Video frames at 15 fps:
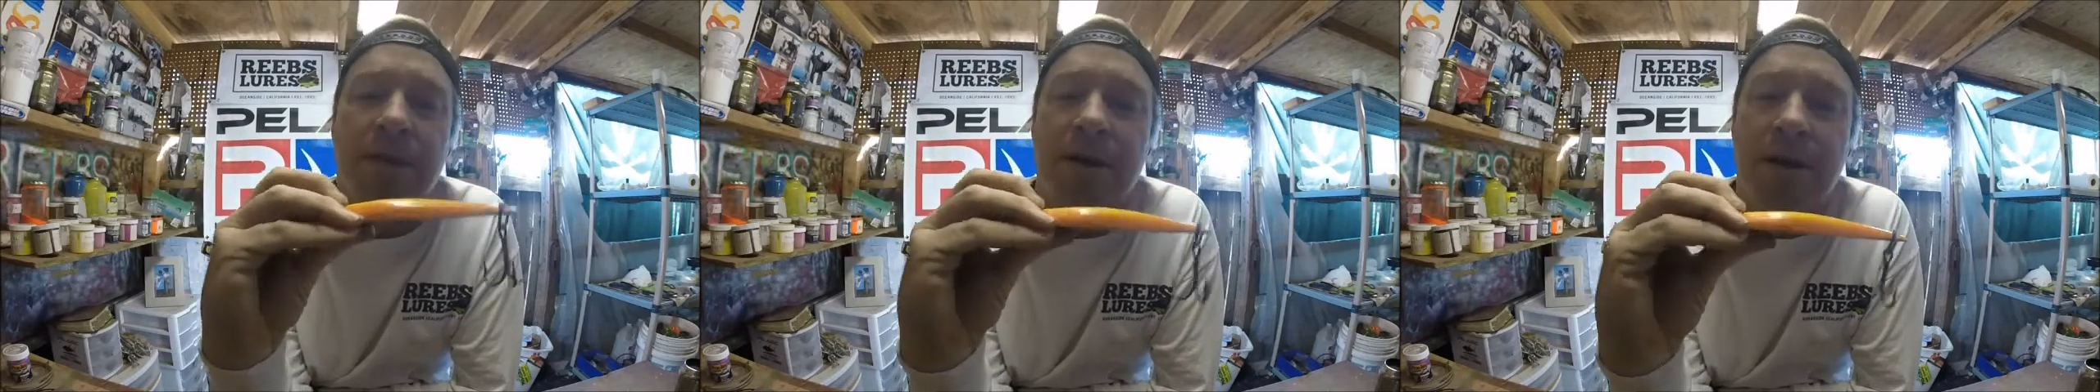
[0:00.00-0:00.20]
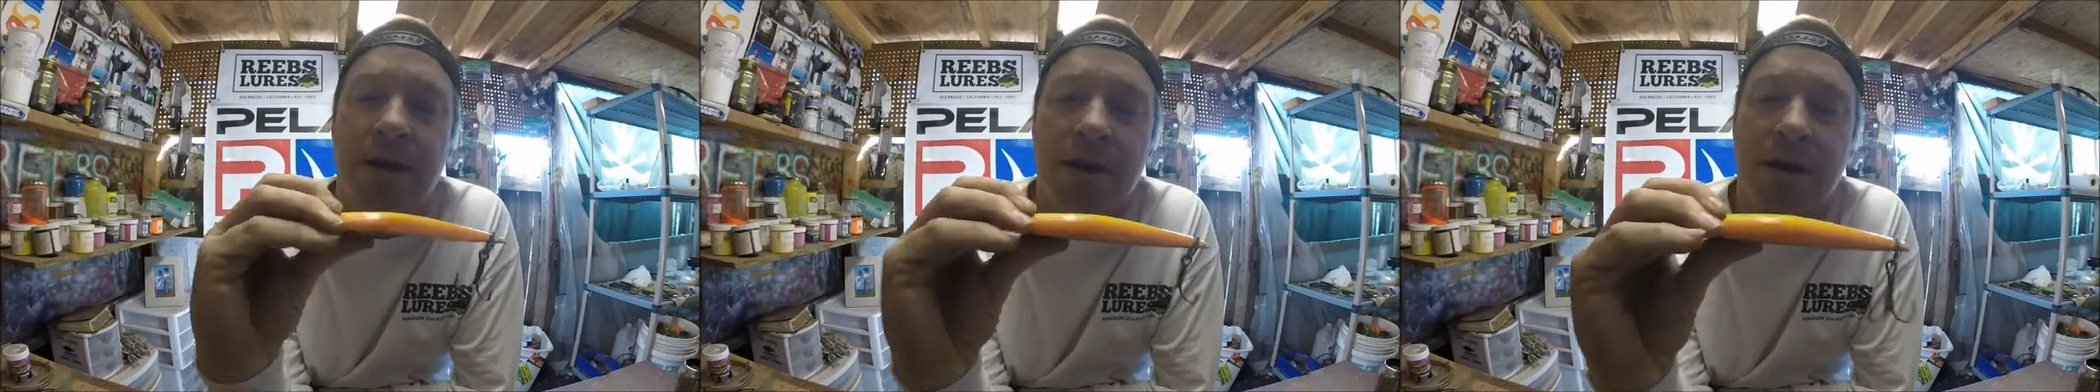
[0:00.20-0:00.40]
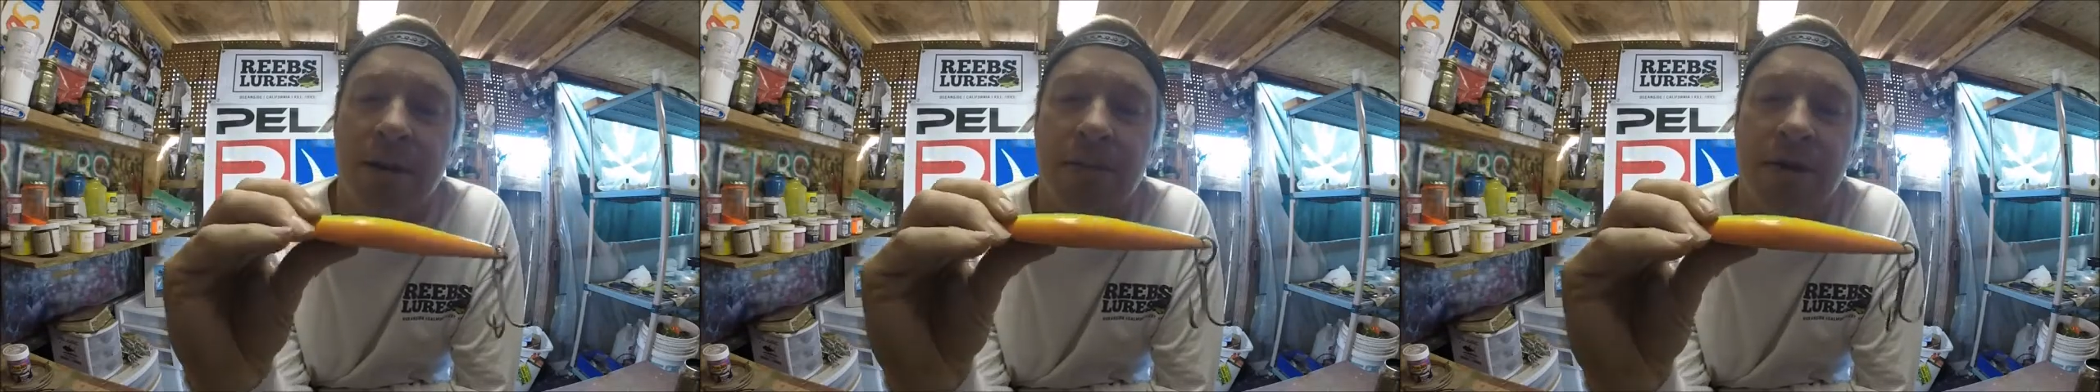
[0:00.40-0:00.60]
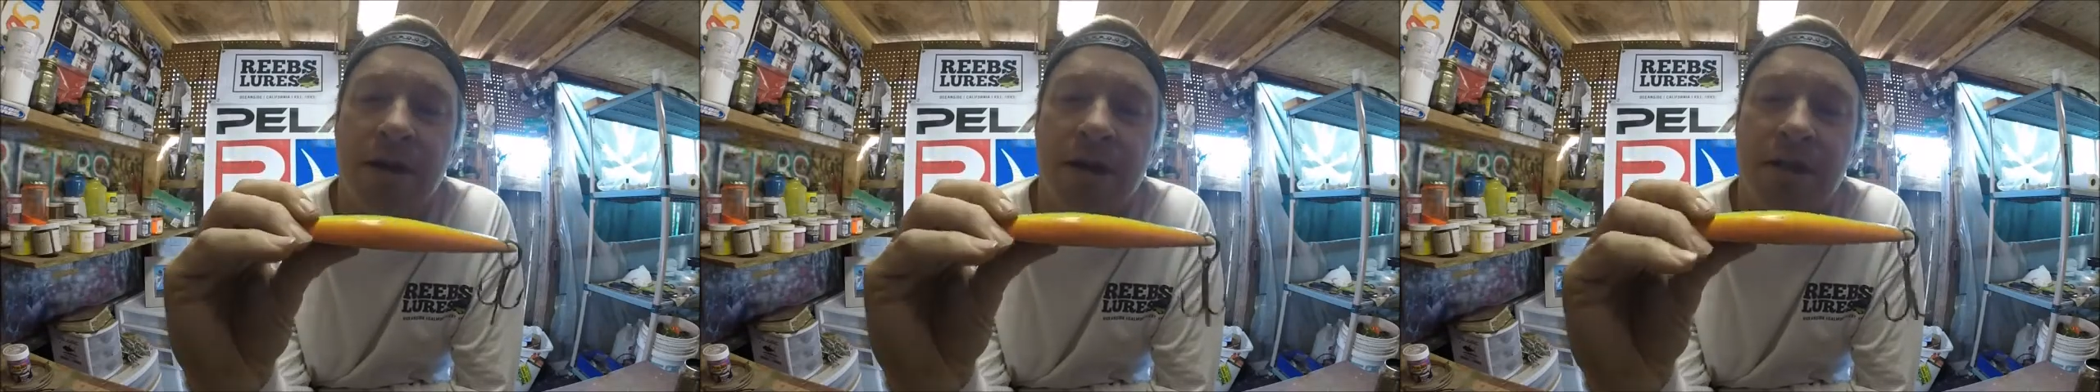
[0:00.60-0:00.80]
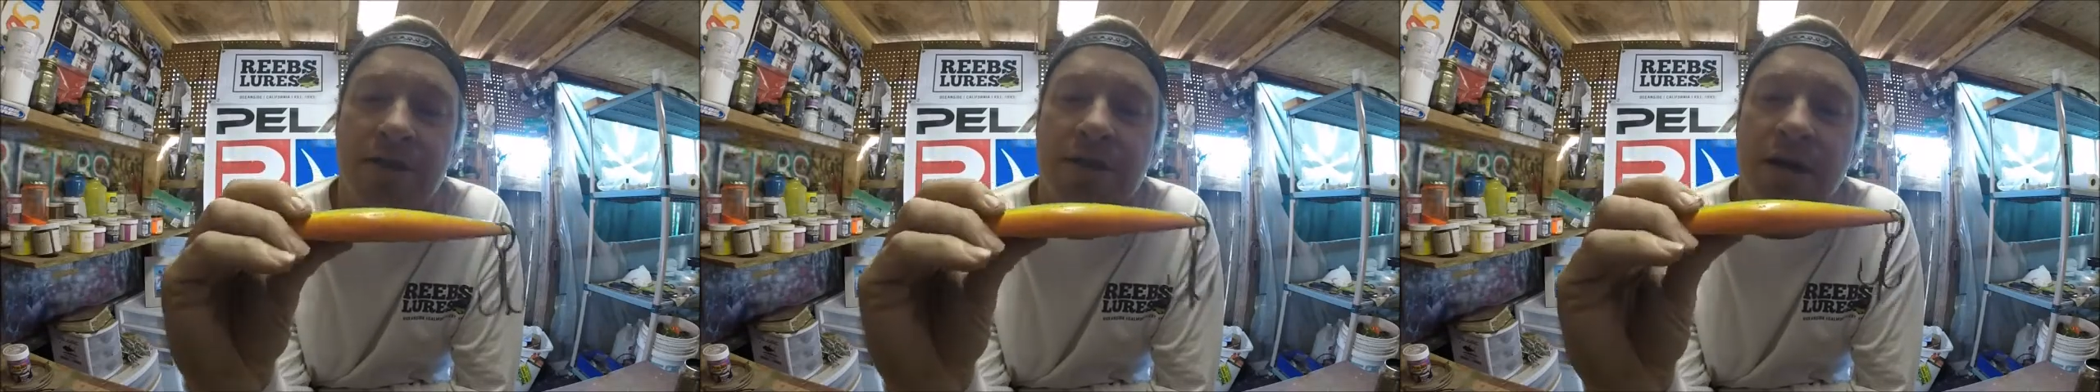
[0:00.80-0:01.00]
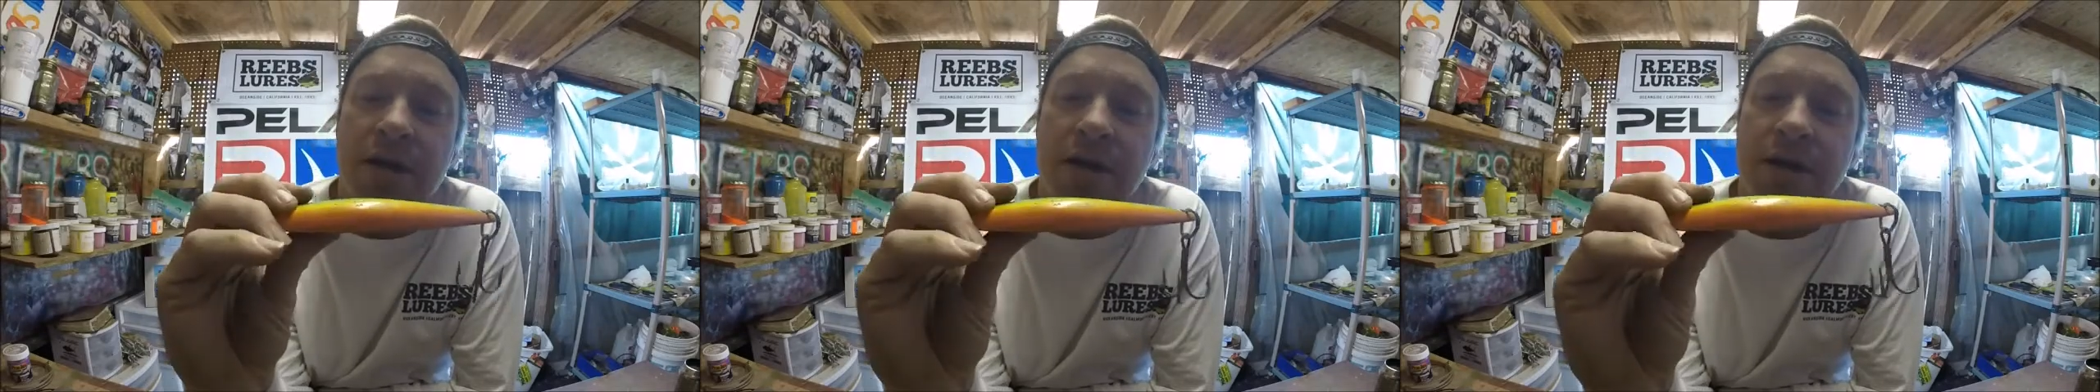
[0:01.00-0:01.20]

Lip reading: I caught a couple yellows on